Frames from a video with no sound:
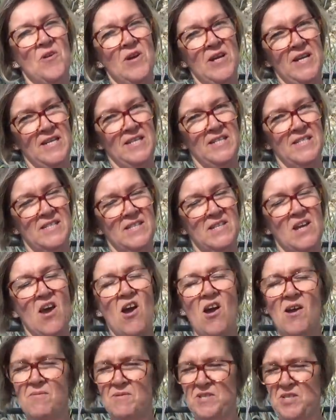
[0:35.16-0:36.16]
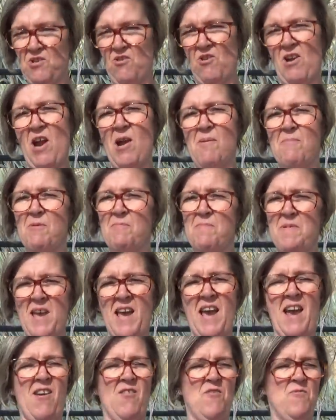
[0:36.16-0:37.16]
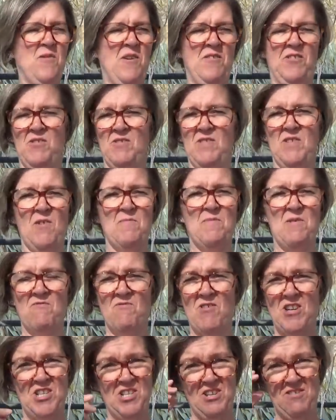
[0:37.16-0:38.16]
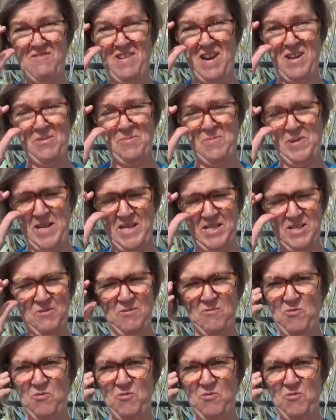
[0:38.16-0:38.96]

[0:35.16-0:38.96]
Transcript: Right, I'm sorry, I'm a bit out of breath because I've been rushing around the place.